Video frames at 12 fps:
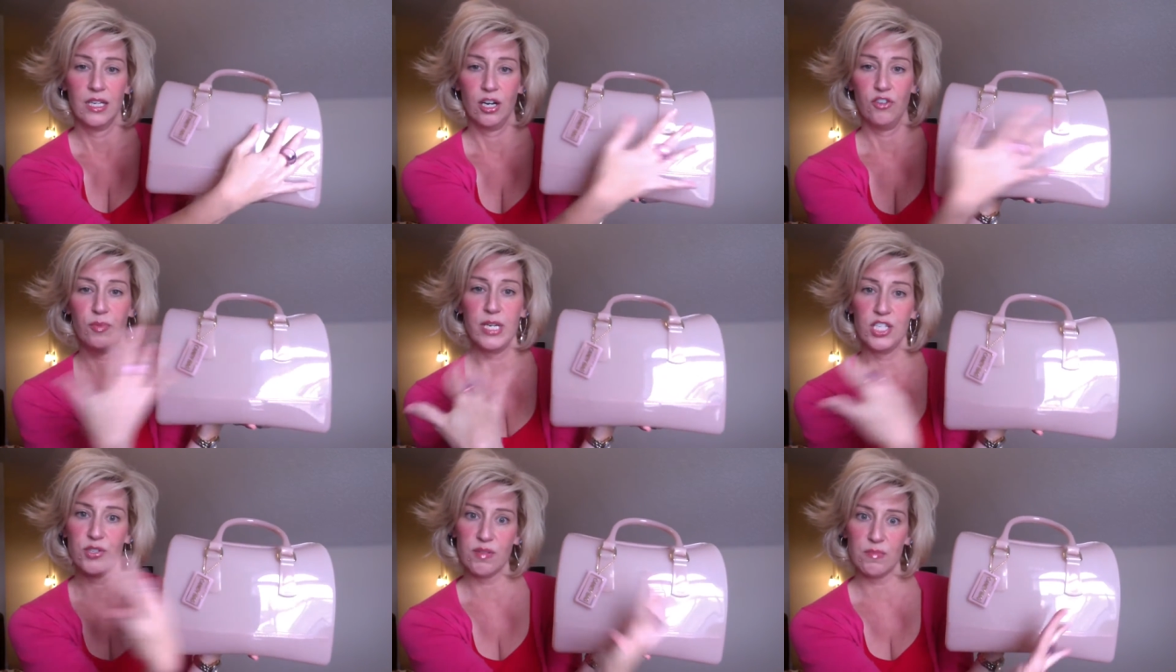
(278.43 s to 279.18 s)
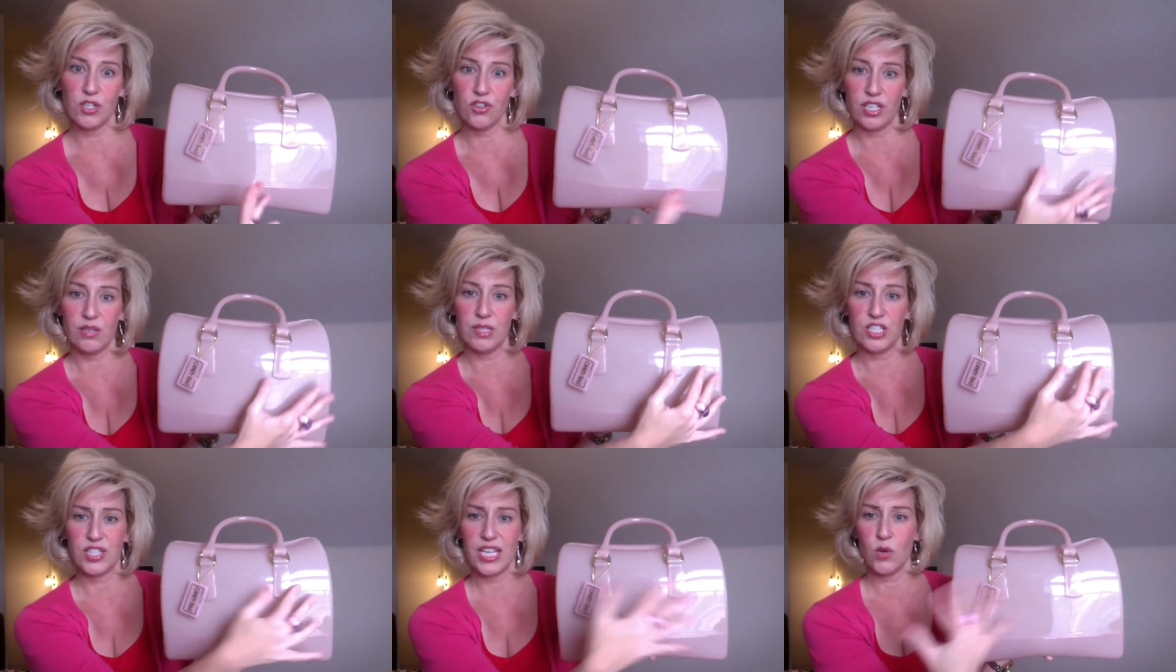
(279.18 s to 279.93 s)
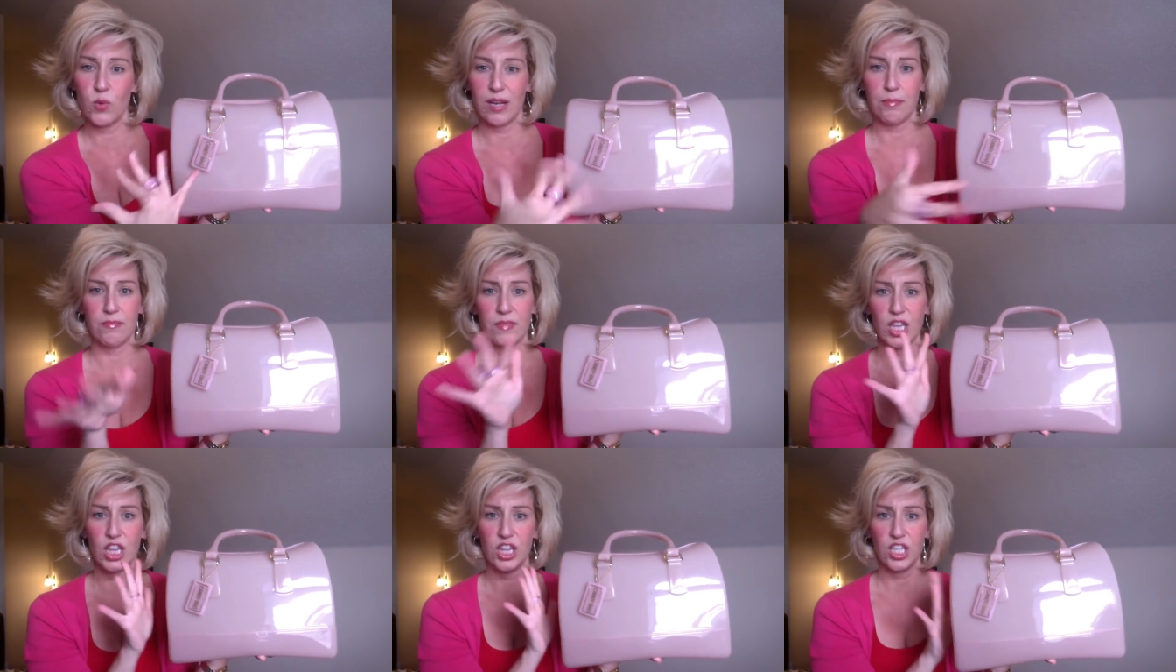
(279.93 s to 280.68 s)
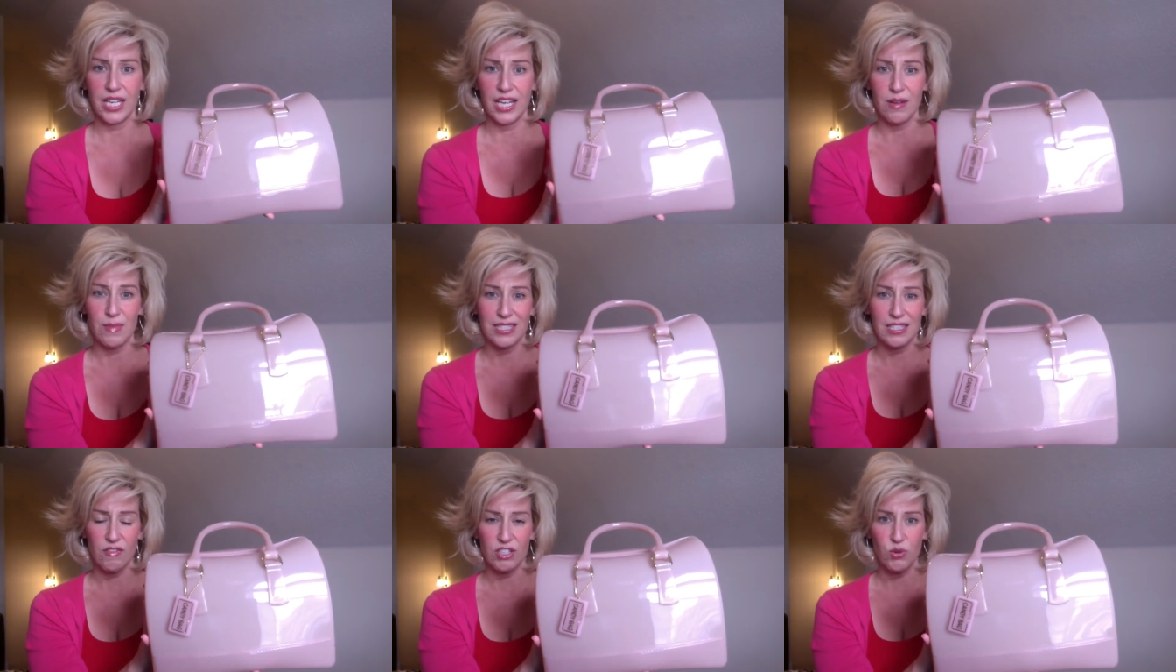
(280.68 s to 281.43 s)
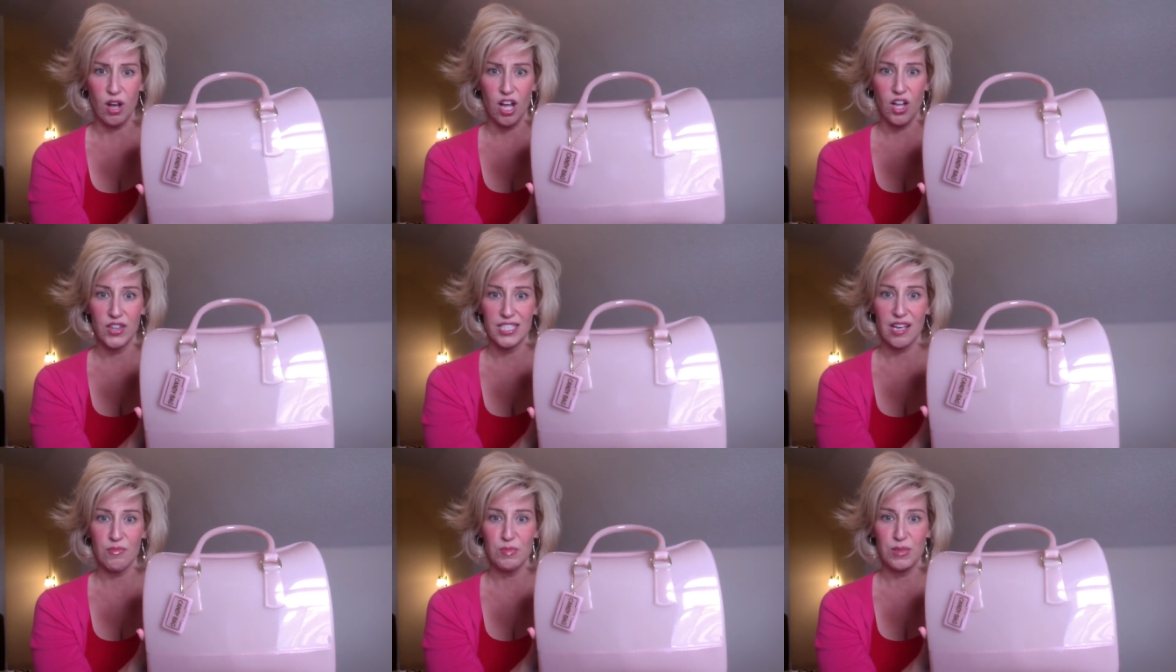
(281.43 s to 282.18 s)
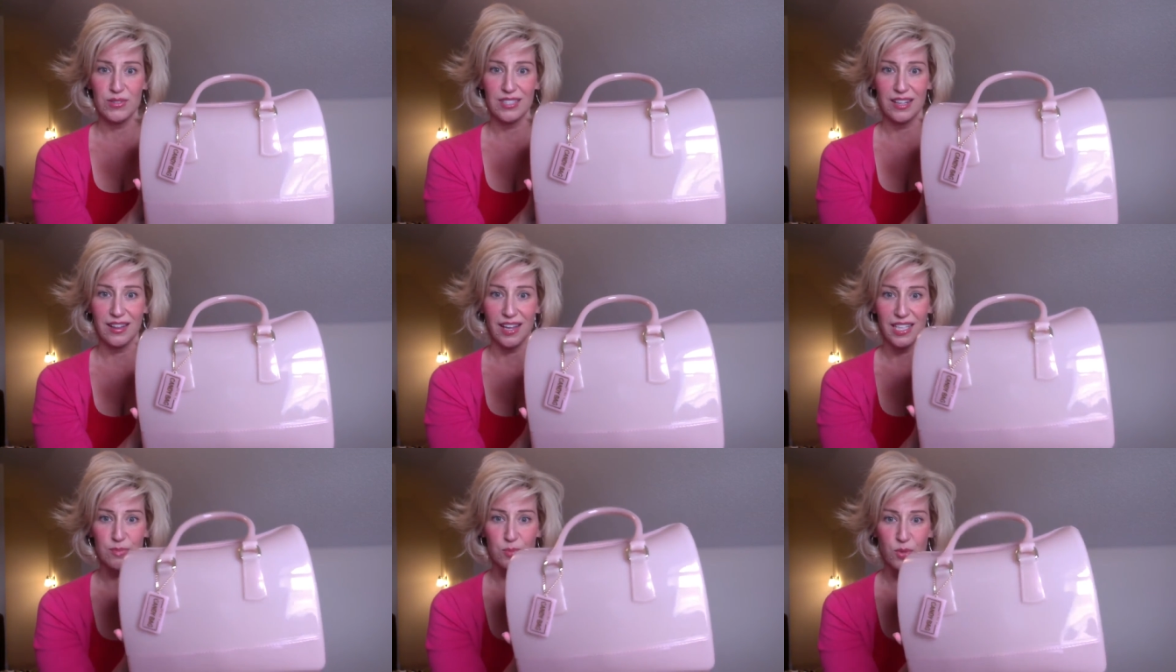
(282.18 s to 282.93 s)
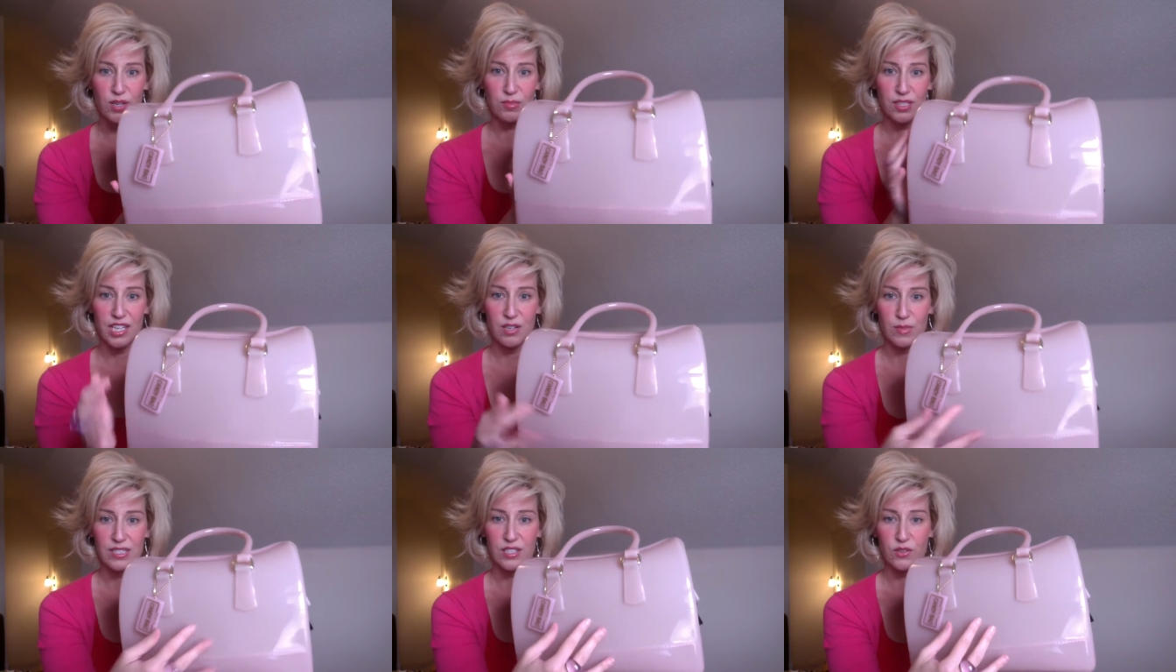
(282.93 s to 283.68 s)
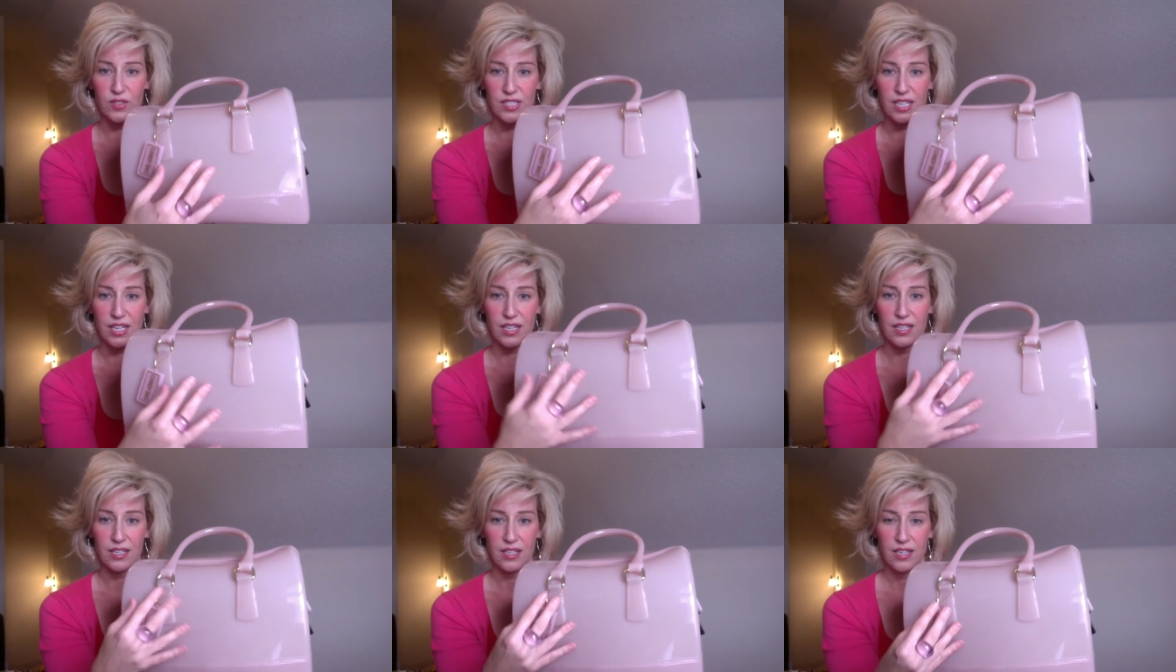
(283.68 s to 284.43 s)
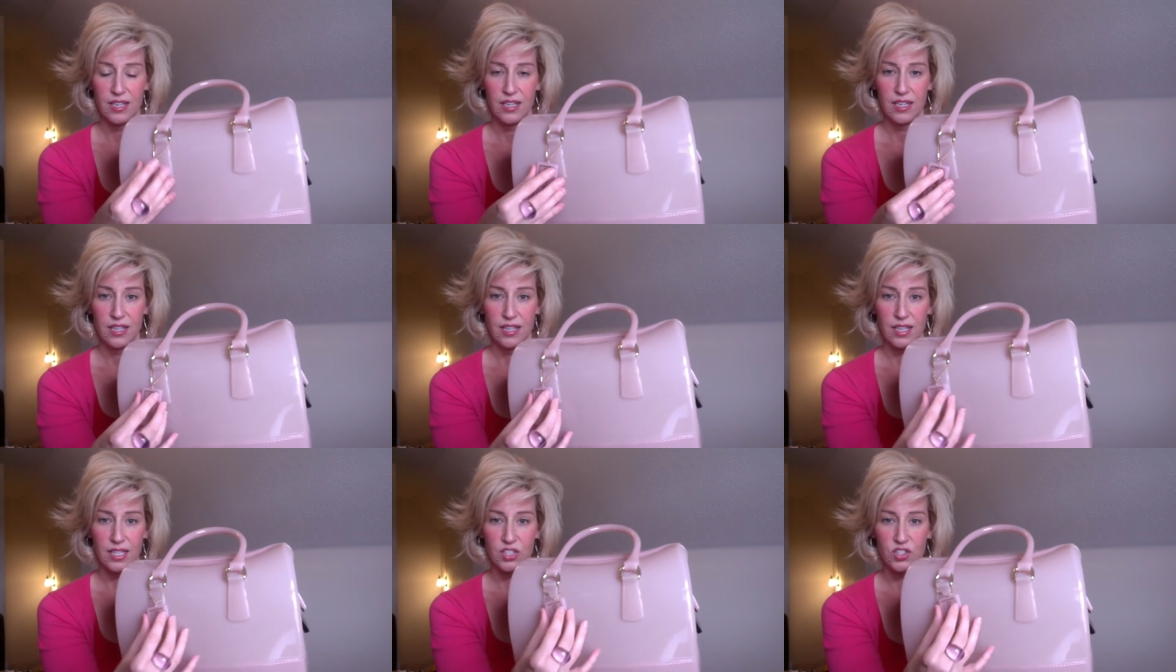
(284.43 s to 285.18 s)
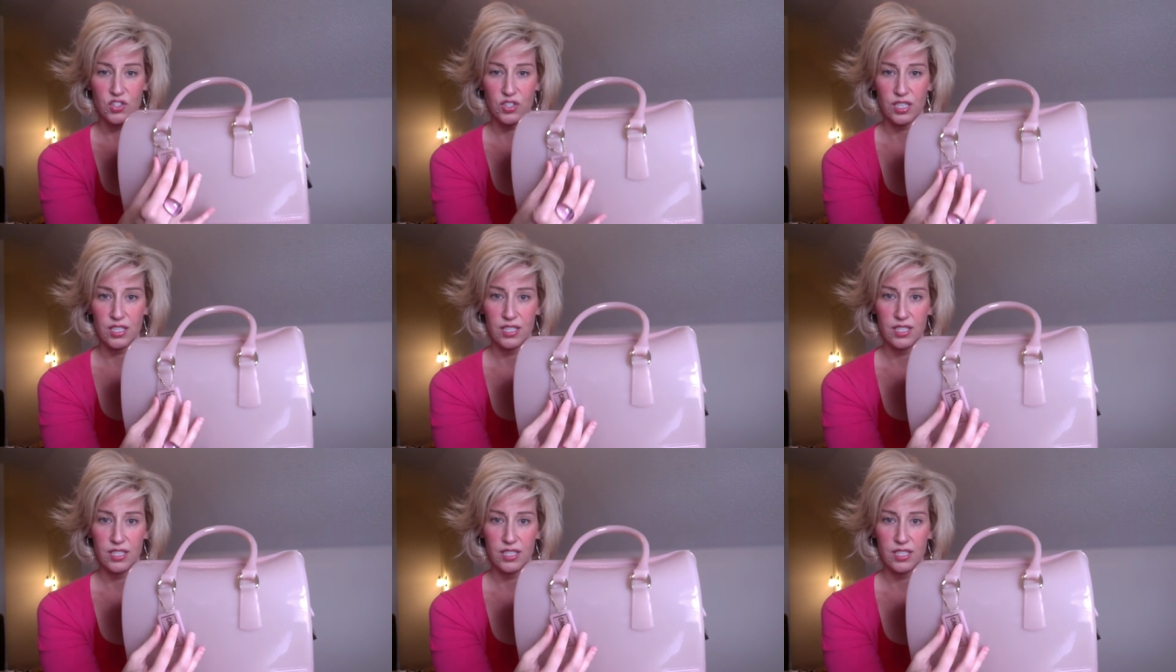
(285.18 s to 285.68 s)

hard for me to do the mirror image thing when I'm looking at myself. I do it all the time in music class, but when I'm looking at myself, it's like a extra